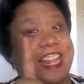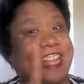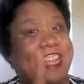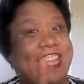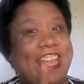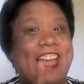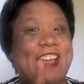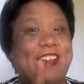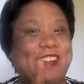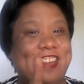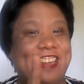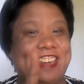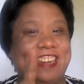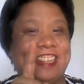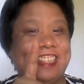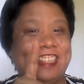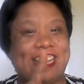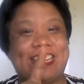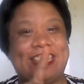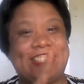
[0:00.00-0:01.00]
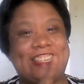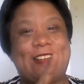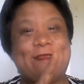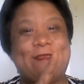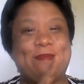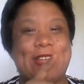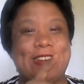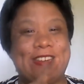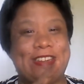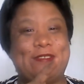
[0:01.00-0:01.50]
and I counted because I
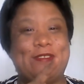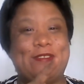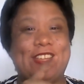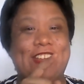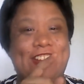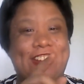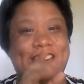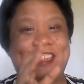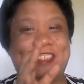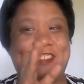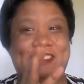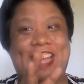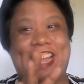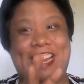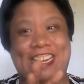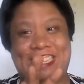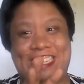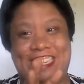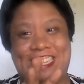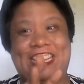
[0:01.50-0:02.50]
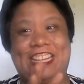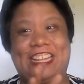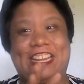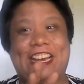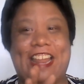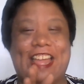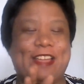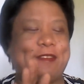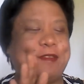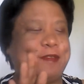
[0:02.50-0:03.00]
stopped my DVR to actually
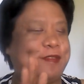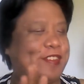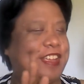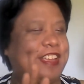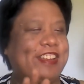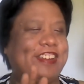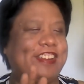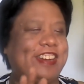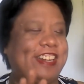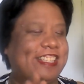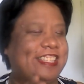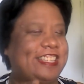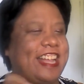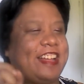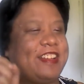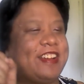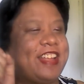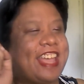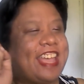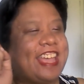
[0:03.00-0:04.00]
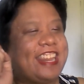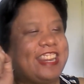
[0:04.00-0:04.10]
like figure this out.